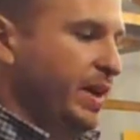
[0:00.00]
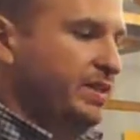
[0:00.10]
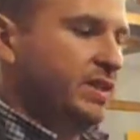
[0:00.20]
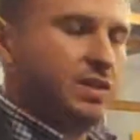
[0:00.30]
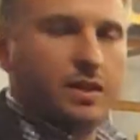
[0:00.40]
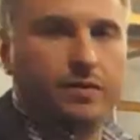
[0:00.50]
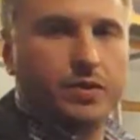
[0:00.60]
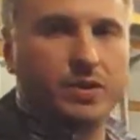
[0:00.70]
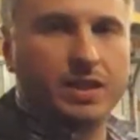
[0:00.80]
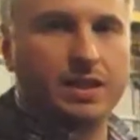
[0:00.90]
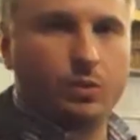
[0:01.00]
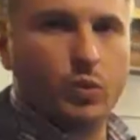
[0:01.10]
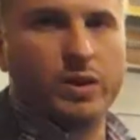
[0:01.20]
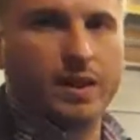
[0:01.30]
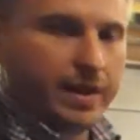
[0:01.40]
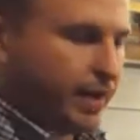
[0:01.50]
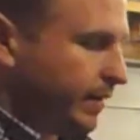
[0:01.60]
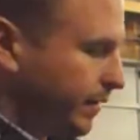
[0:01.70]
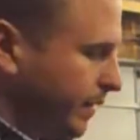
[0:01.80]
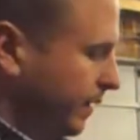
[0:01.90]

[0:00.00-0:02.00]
basics of using a wood lathe.